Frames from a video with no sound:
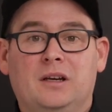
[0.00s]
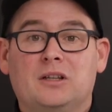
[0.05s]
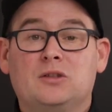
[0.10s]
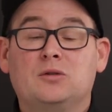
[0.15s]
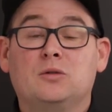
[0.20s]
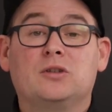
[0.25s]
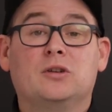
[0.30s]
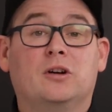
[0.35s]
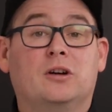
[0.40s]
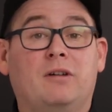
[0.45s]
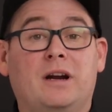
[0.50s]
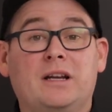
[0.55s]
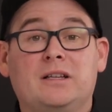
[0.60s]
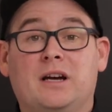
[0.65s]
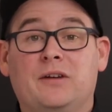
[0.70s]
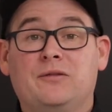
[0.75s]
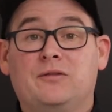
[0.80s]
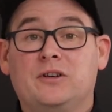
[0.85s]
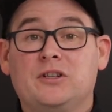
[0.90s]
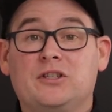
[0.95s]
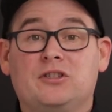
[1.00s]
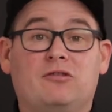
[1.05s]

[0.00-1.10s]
It's also a great time for a